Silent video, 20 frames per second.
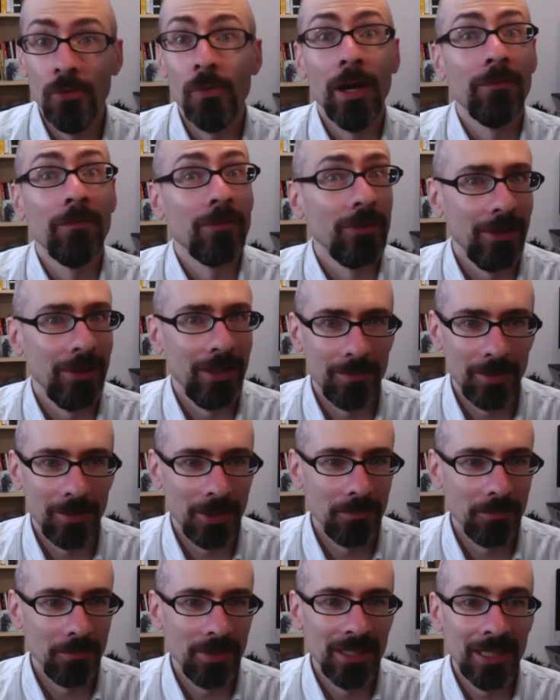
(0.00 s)
whoever they
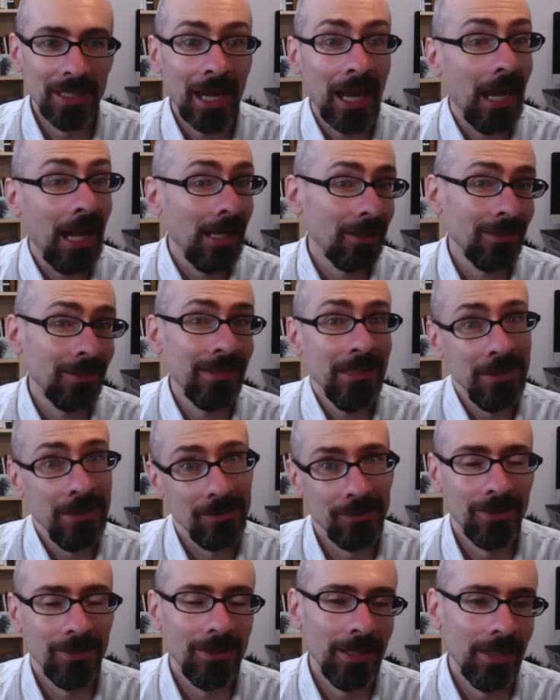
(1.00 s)
may be, hacked
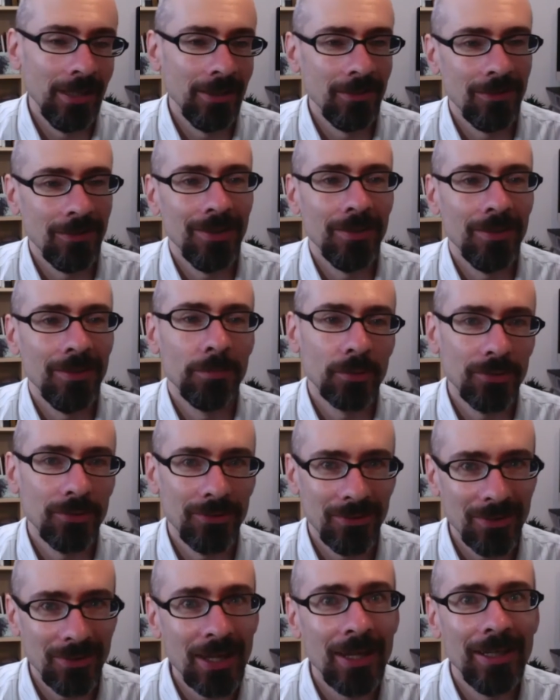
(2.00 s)
into the NSA
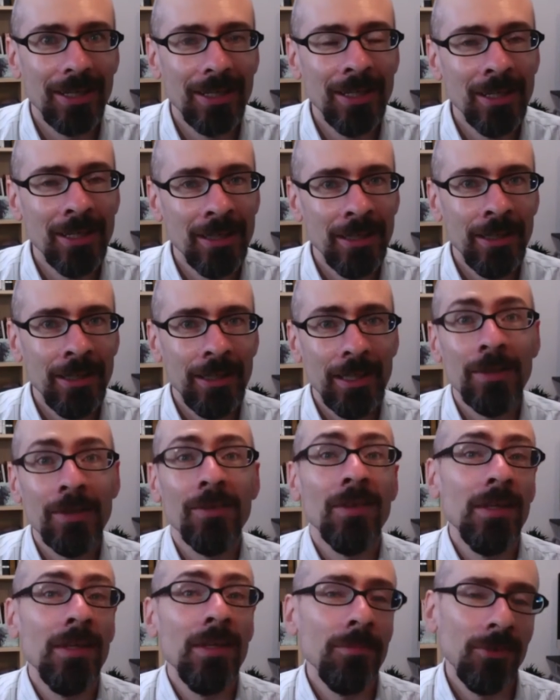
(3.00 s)
per se.
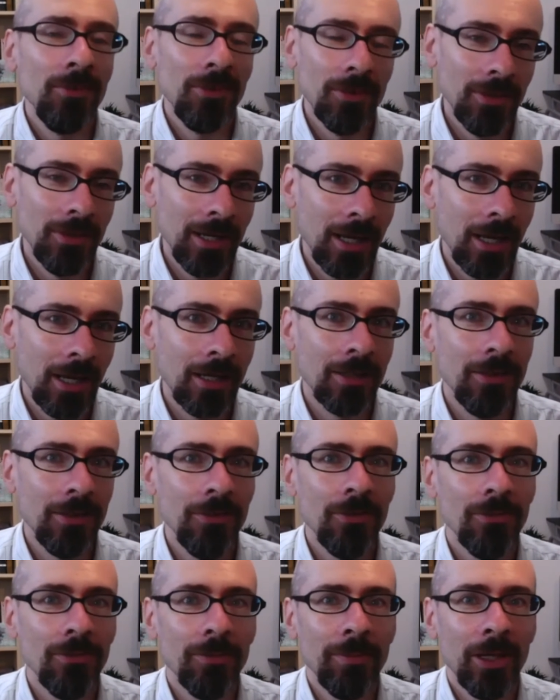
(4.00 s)
It seems that they hacked
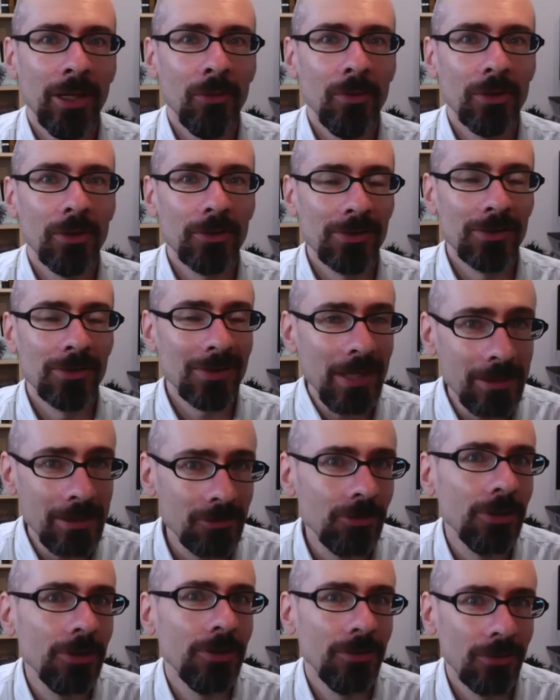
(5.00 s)
into a malware
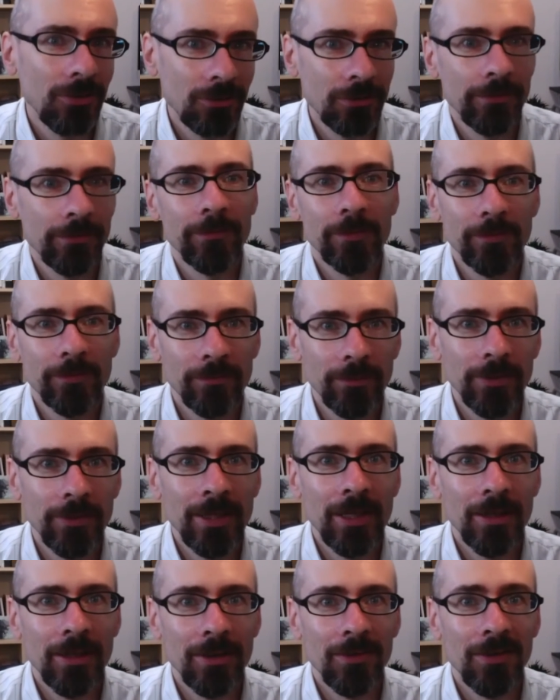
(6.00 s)
staging server for
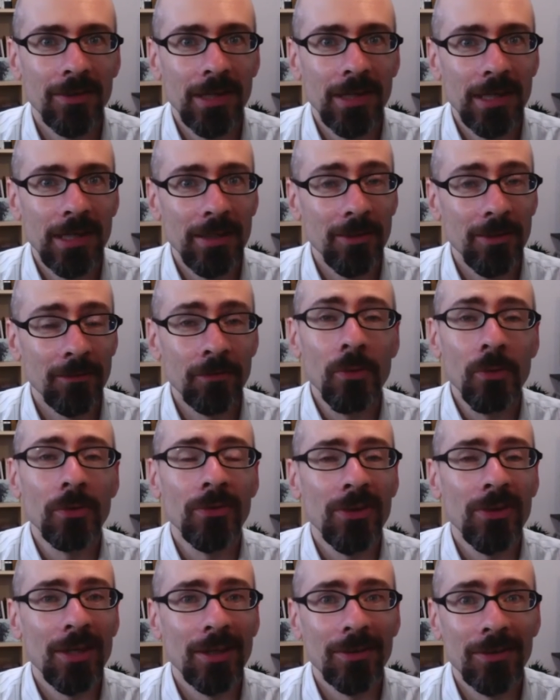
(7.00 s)
the NSA. Of
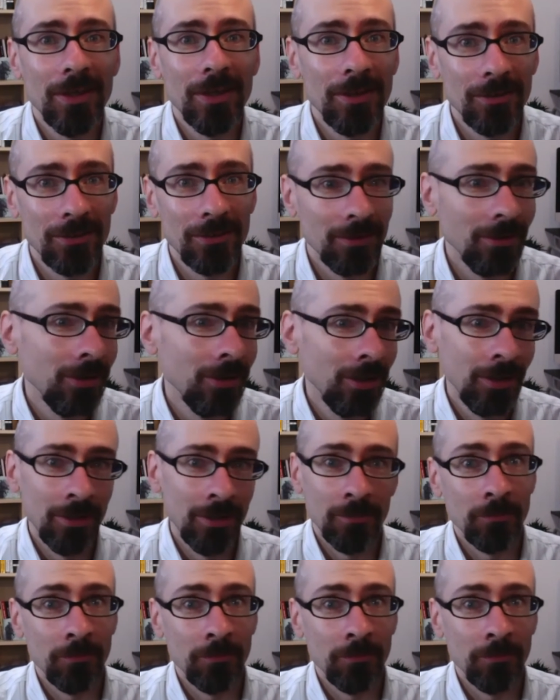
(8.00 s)
course, the NSA doesn't